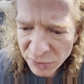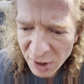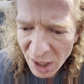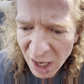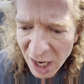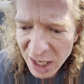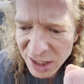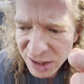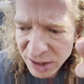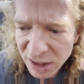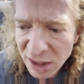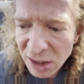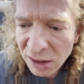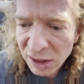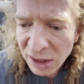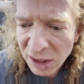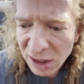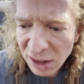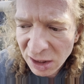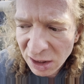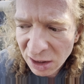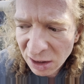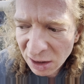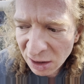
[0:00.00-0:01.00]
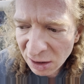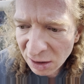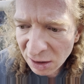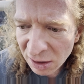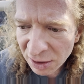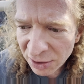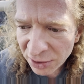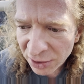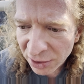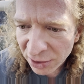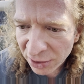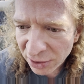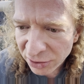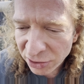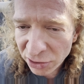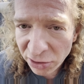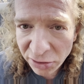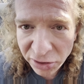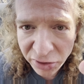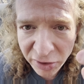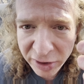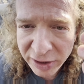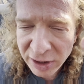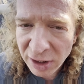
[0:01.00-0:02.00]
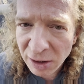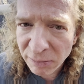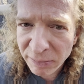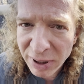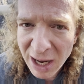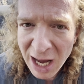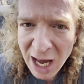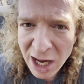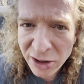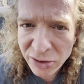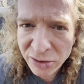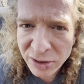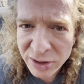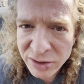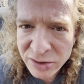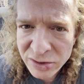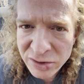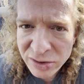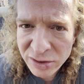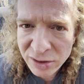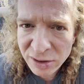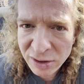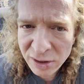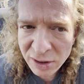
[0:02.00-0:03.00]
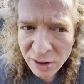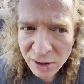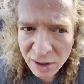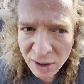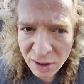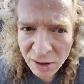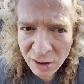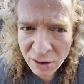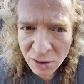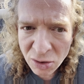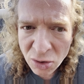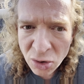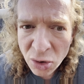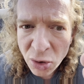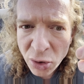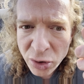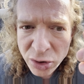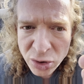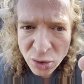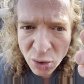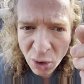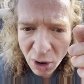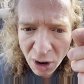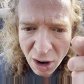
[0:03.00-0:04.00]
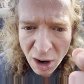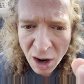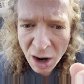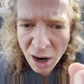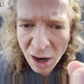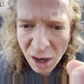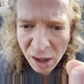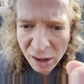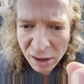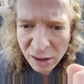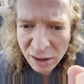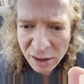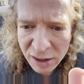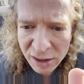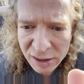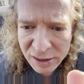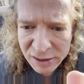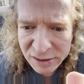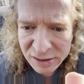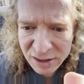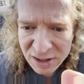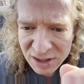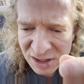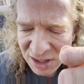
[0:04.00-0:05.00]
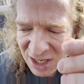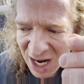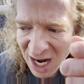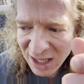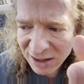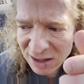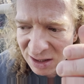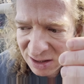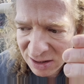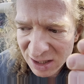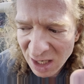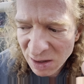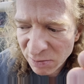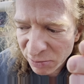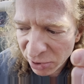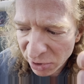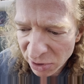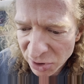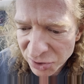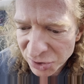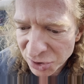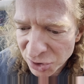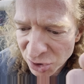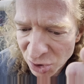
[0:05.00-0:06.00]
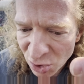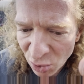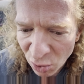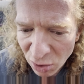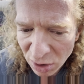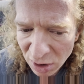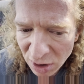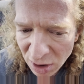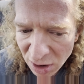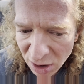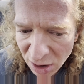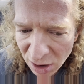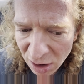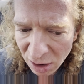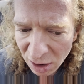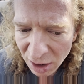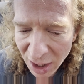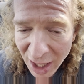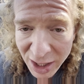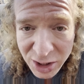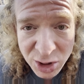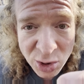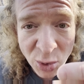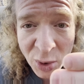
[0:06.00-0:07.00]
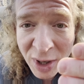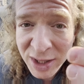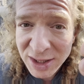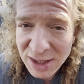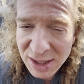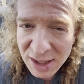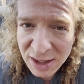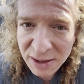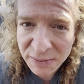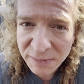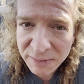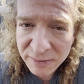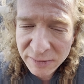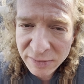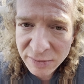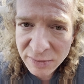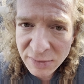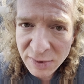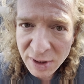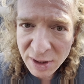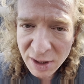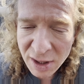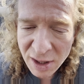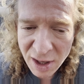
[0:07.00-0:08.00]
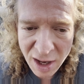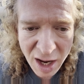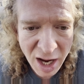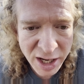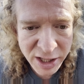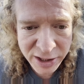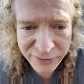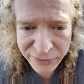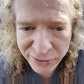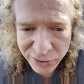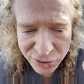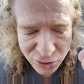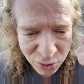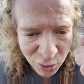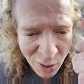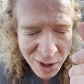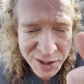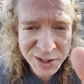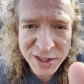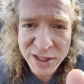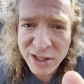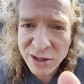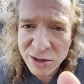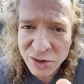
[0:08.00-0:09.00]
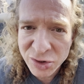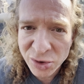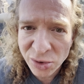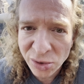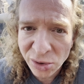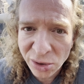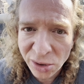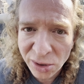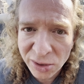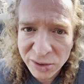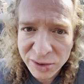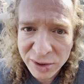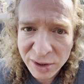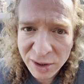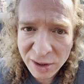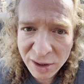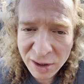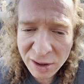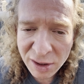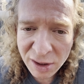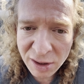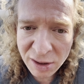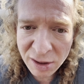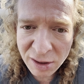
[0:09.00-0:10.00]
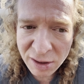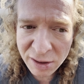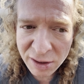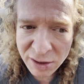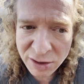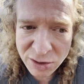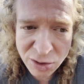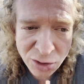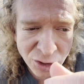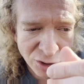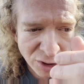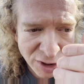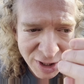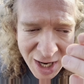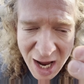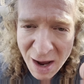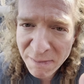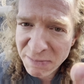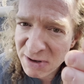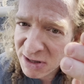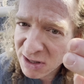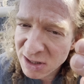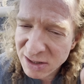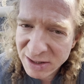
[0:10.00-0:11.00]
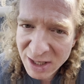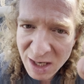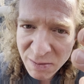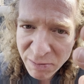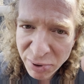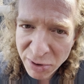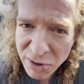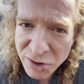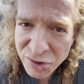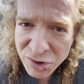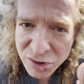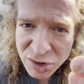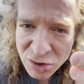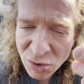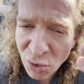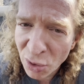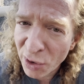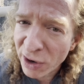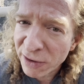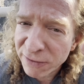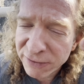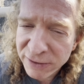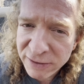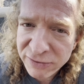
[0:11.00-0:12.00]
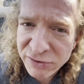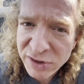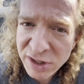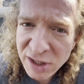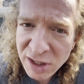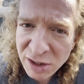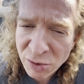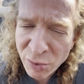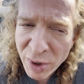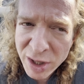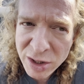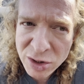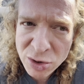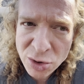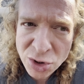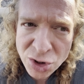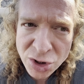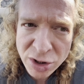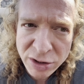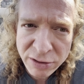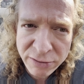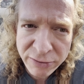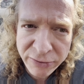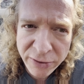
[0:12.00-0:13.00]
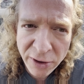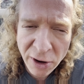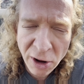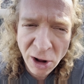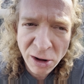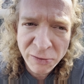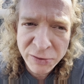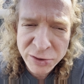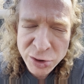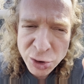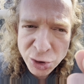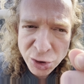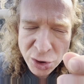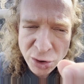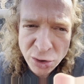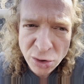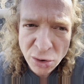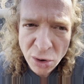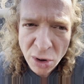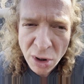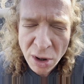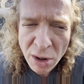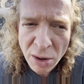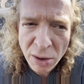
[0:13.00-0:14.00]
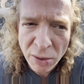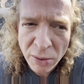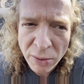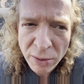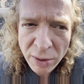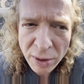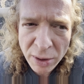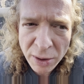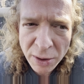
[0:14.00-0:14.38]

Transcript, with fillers: ideally, your thinking patterns, who you are, is not the same person you were at twenty. And if you're twenty years old, you should not be the same person you were at fifteen, right? You should evolve and you should grow.